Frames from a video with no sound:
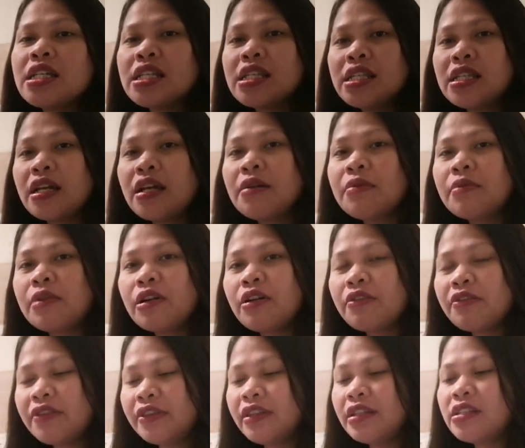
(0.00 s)
some
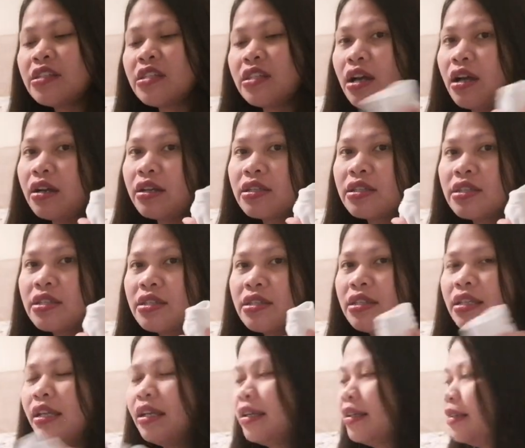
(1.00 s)
of the
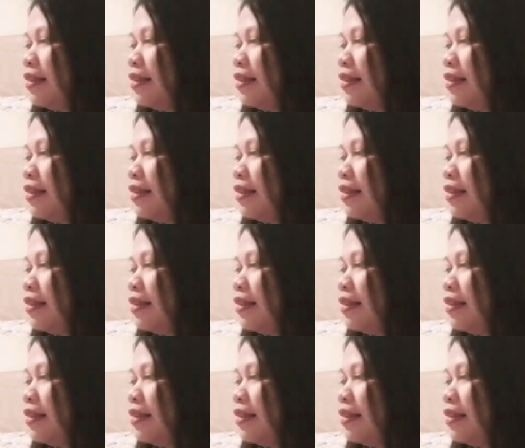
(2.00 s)
socks.